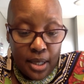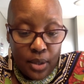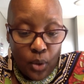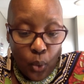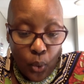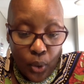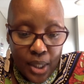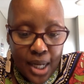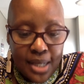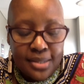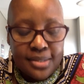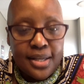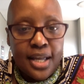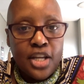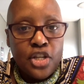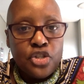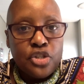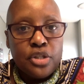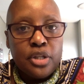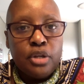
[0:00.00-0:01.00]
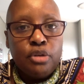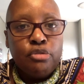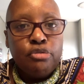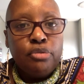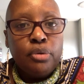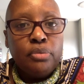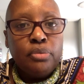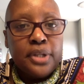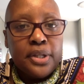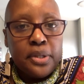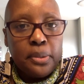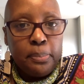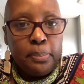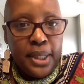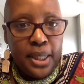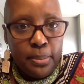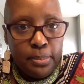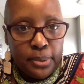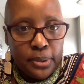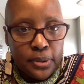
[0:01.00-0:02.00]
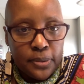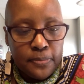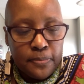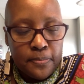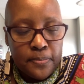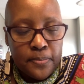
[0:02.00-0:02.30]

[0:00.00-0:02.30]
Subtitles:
organization, that involved other people.